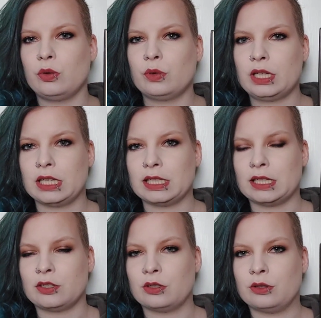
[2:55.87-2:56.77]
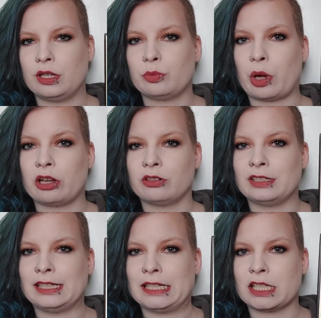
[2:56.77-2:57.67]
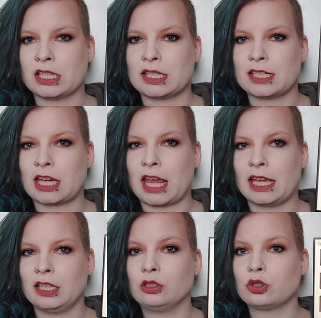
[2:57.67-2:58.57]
quite easy to hit pan on a lit shade.